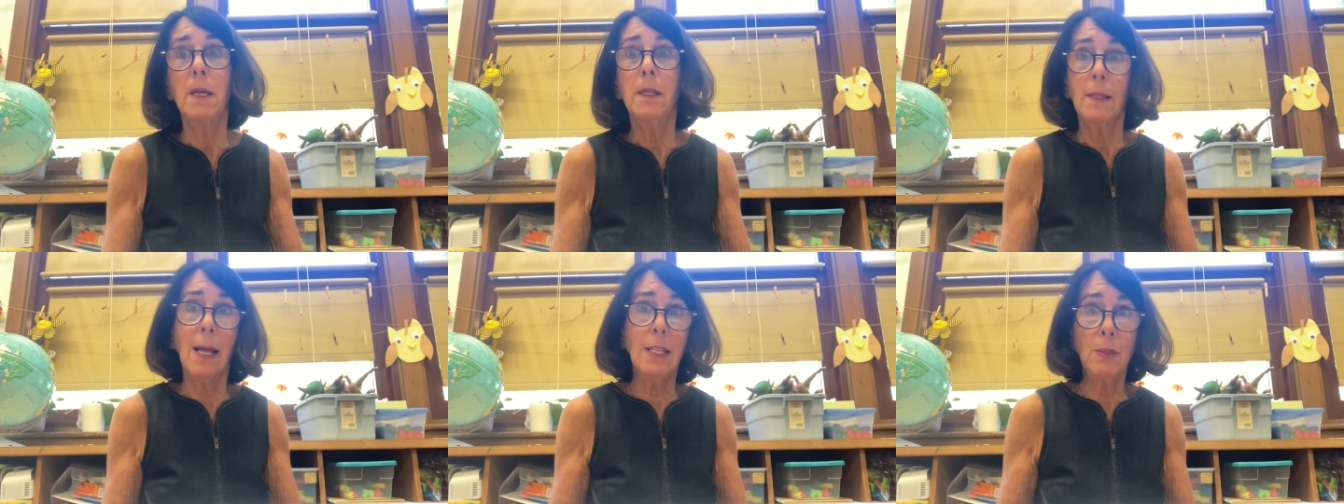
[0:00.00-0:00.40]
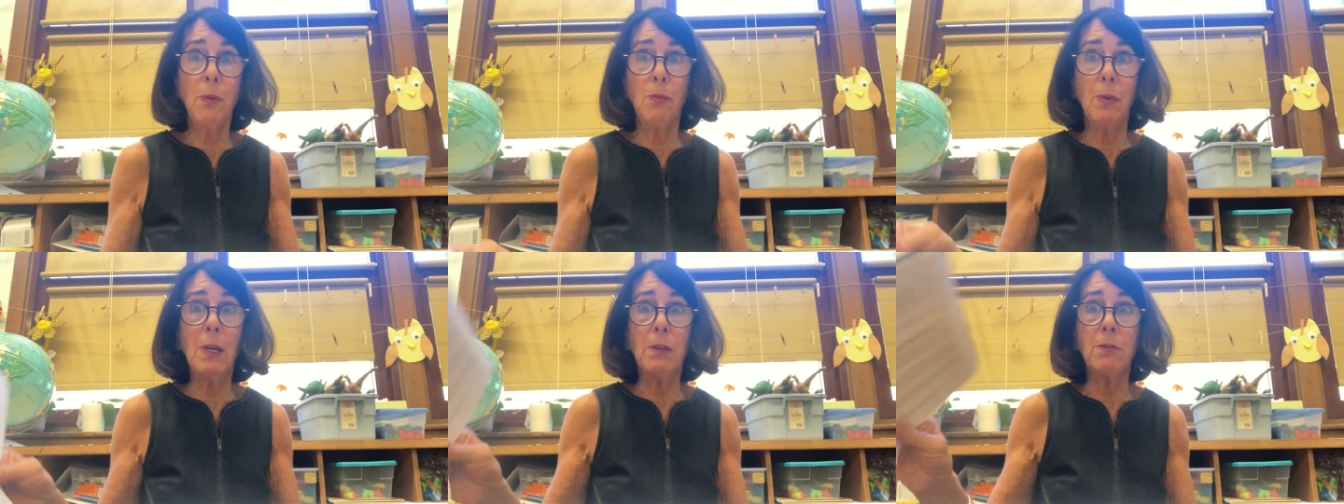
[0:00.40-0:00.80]
That's
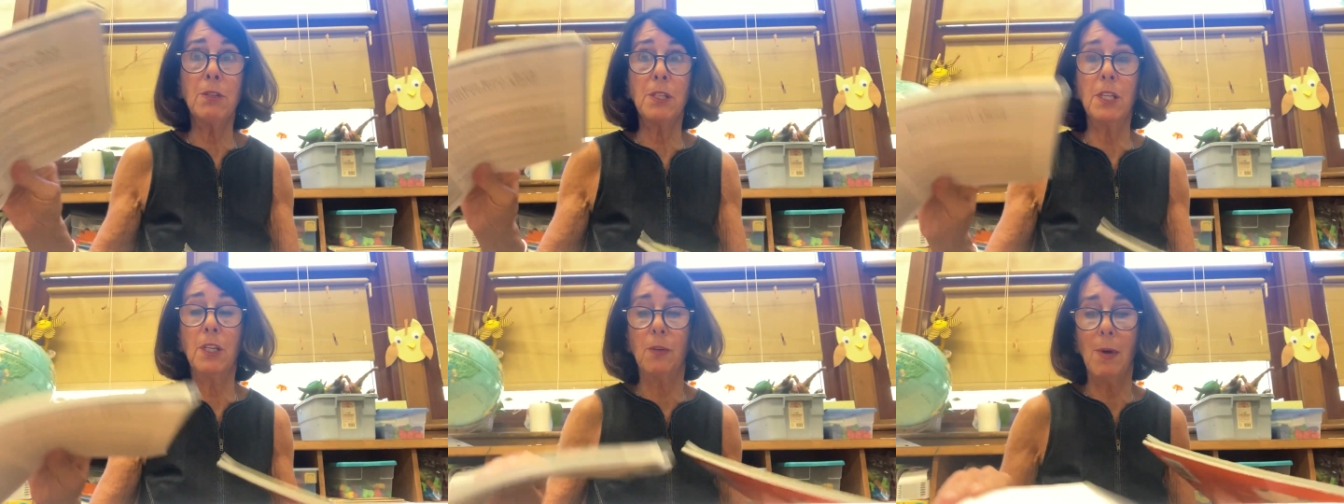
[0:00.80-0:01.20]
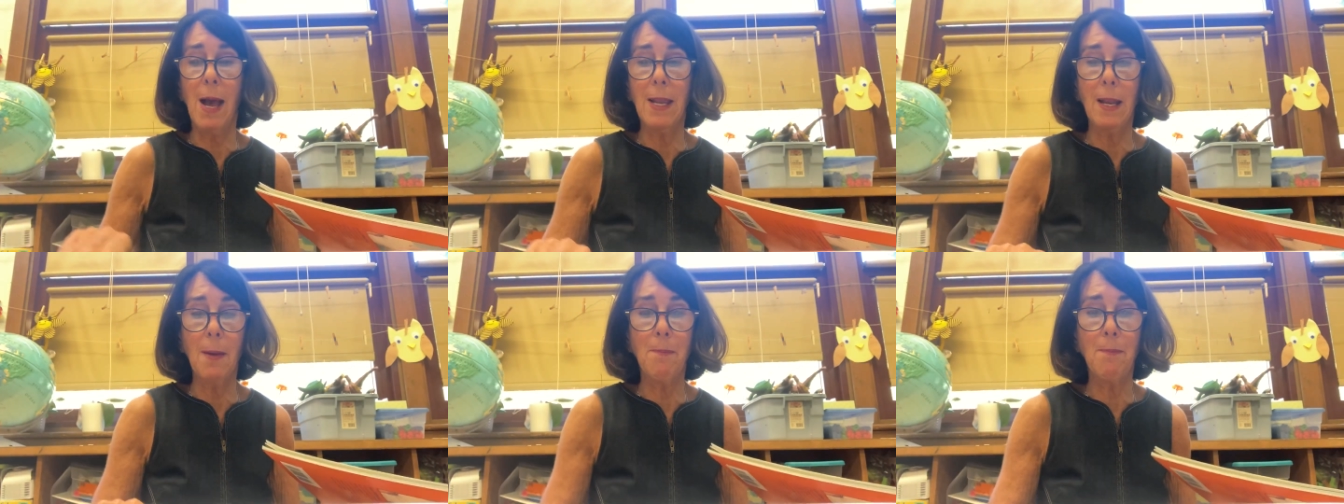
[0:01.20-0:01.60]
what readers do,
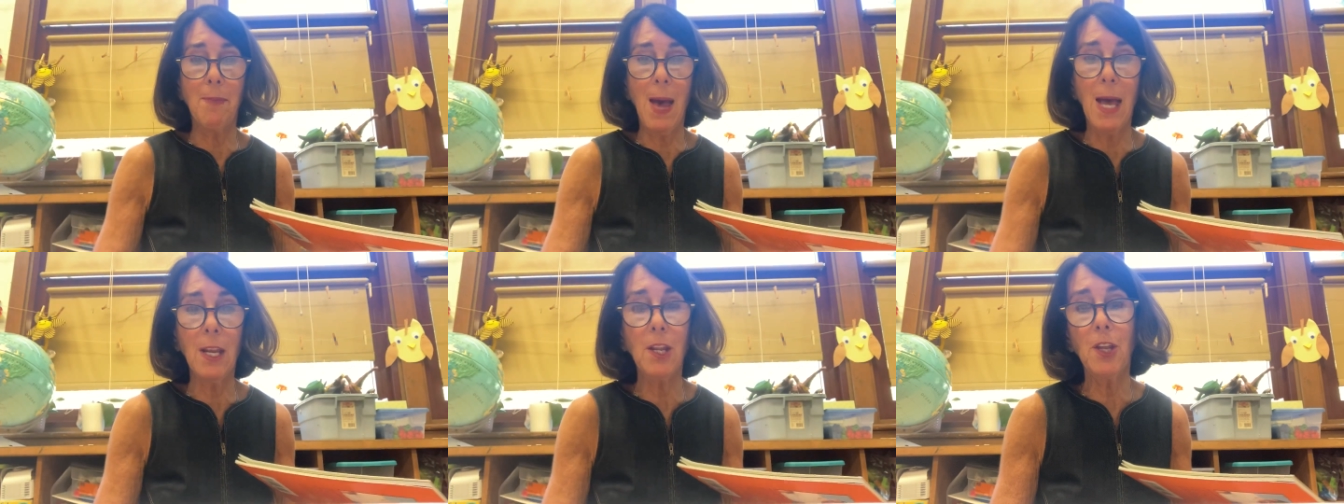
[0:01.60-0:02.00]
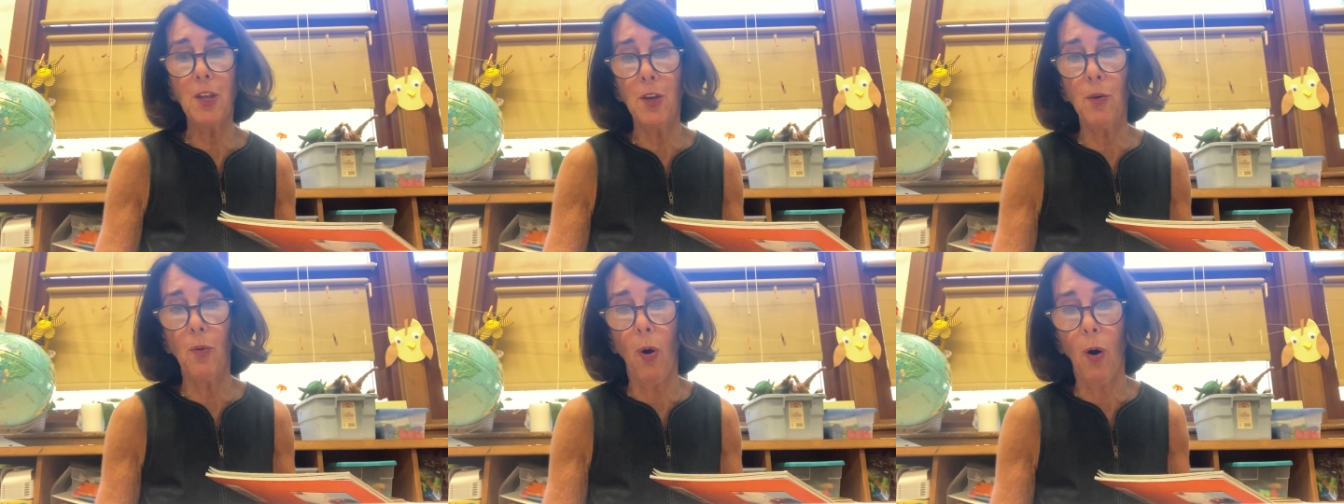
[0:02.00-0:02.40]
and I bet
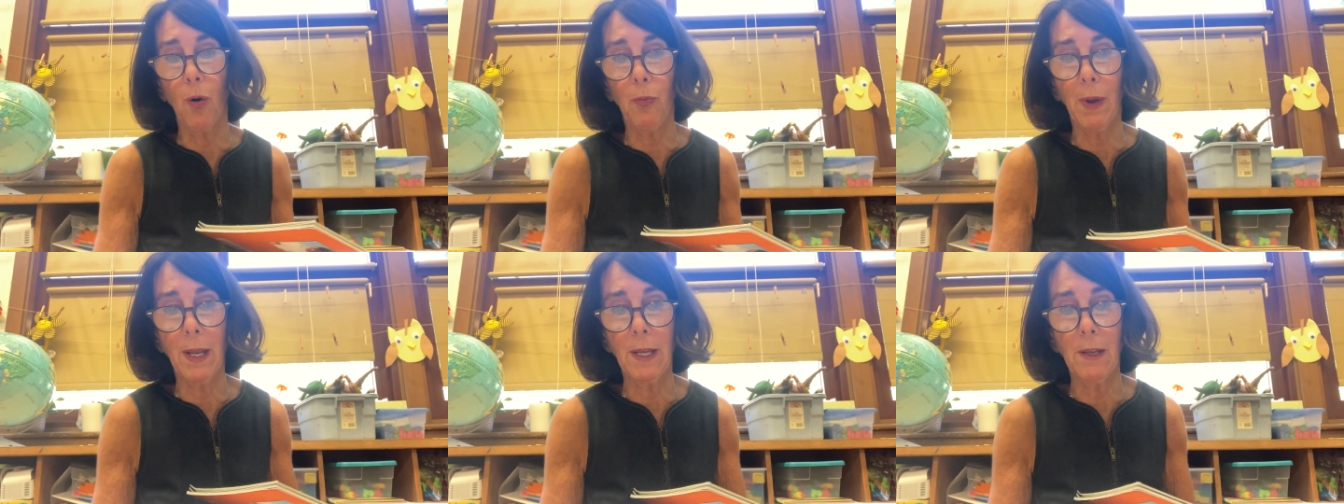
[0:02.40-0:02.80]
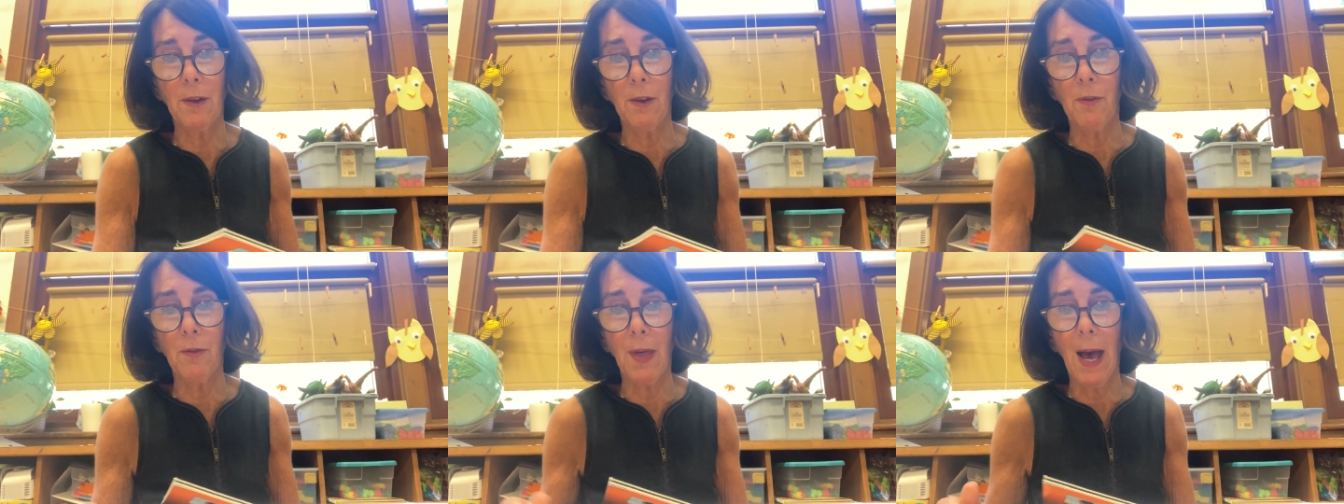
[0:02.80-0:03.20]
you already
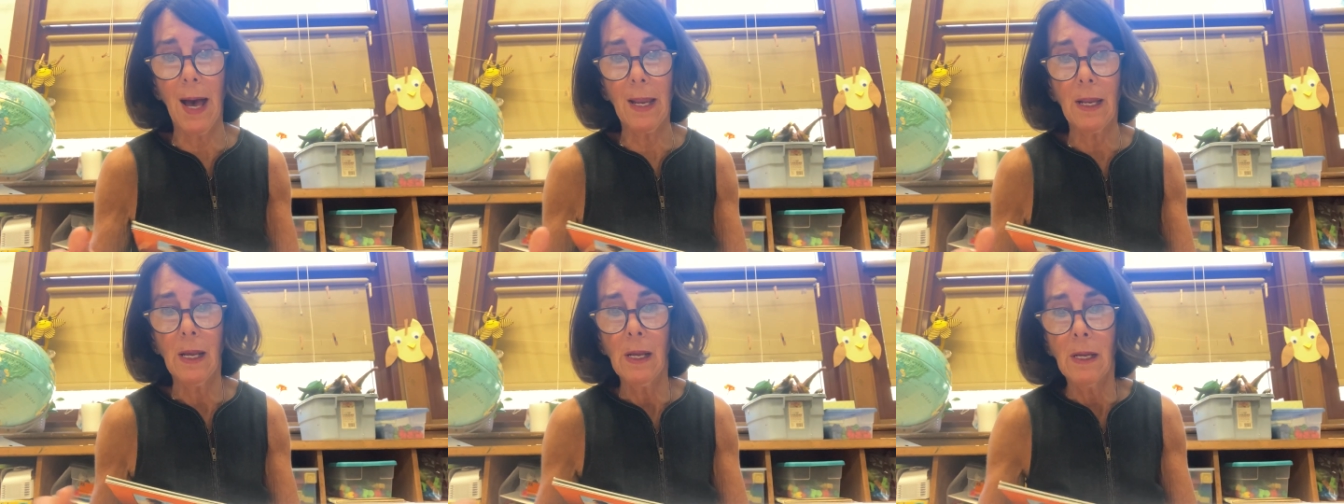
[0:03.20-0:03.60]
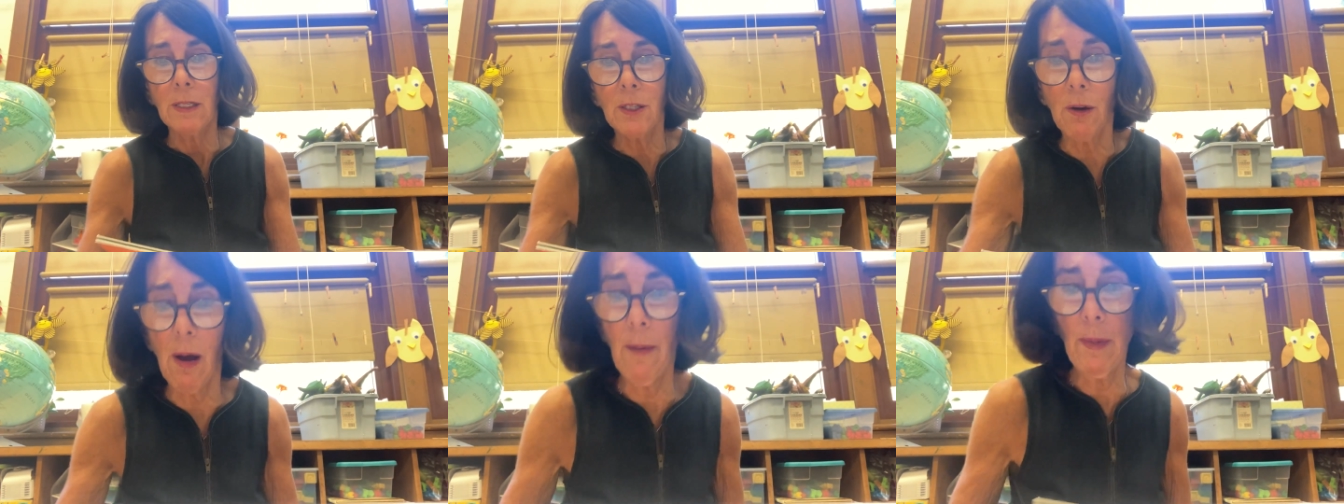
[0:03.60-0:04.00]
knew that.
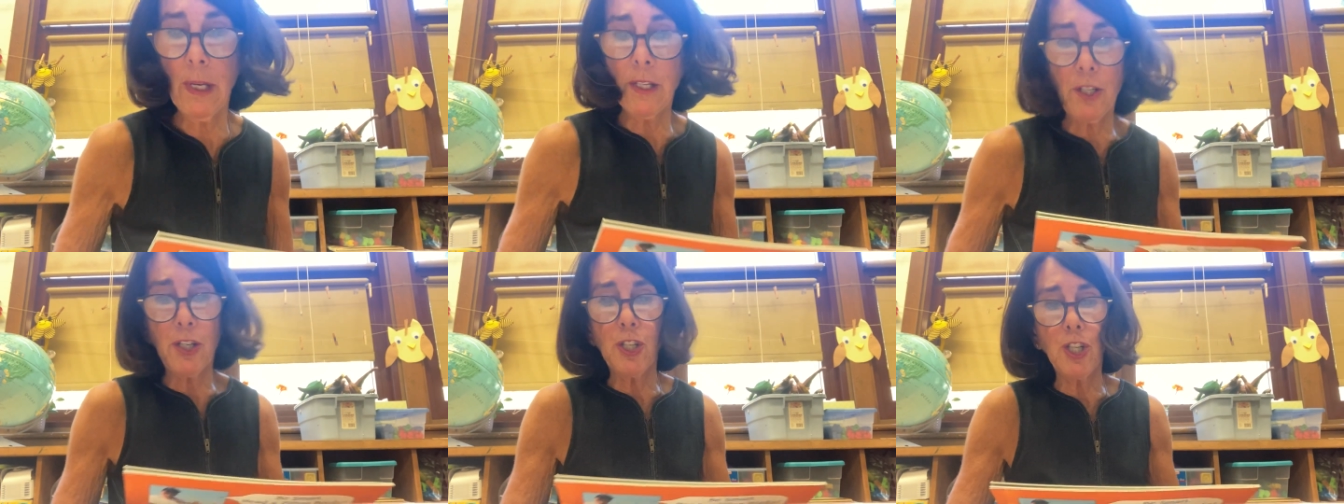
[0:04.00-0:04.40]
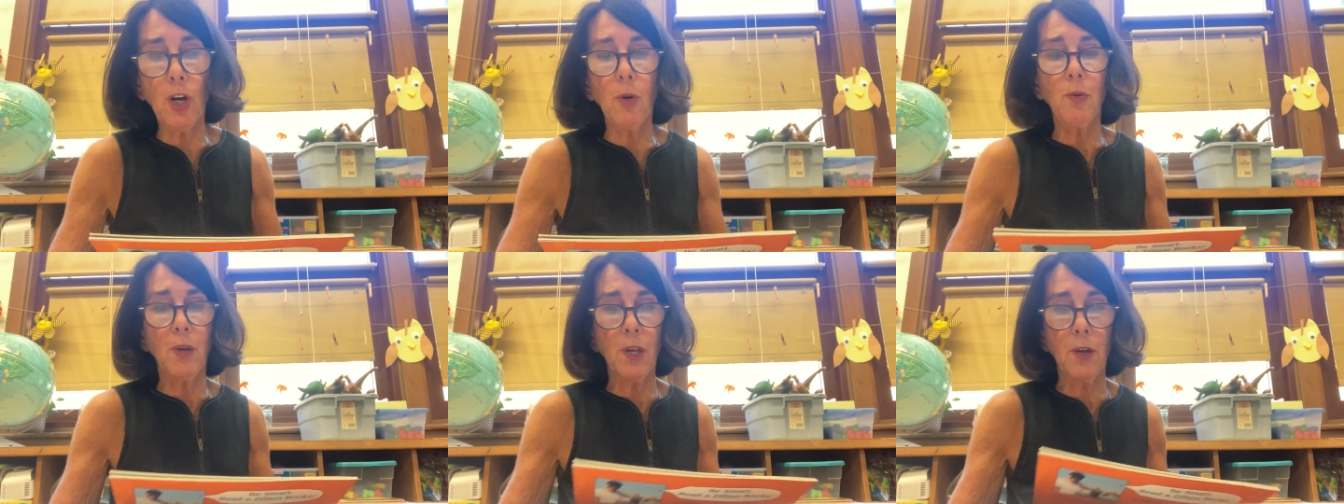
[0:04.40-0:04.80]
So I'm going to
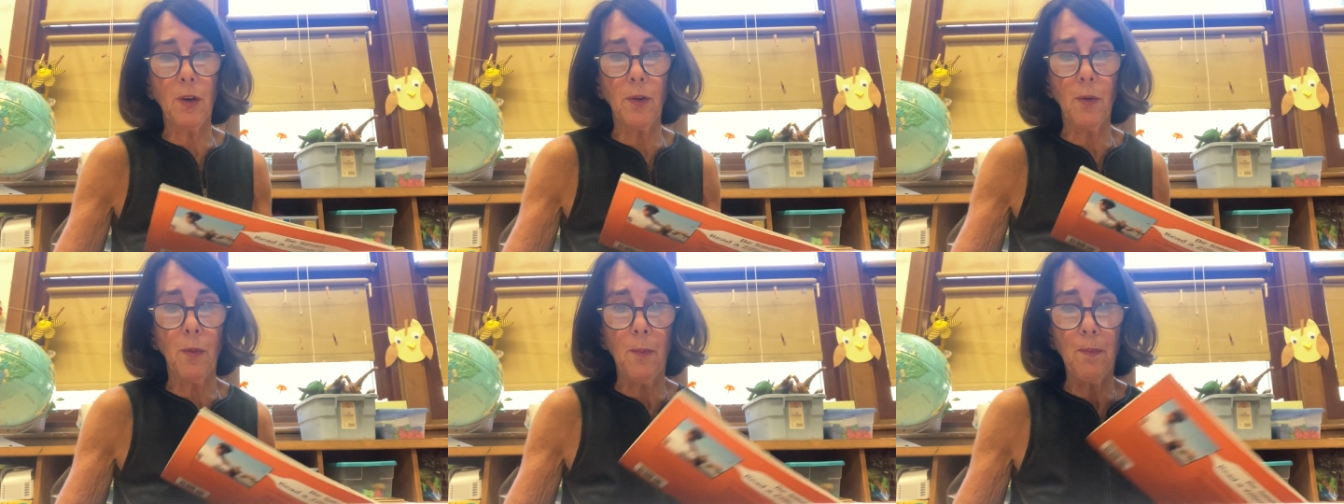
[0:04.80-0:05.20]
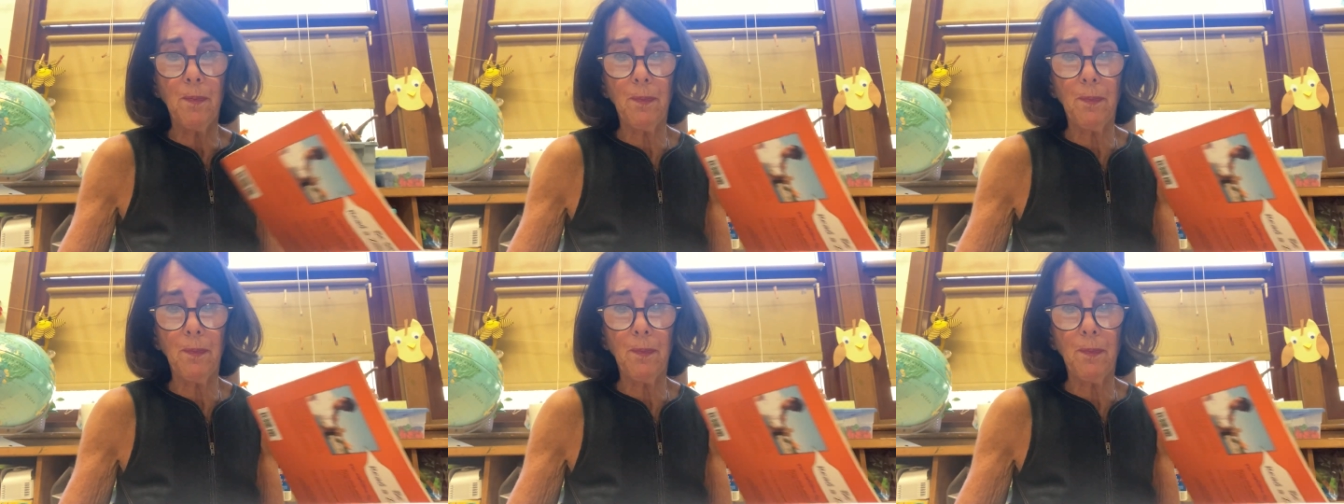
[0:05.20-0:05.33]
show you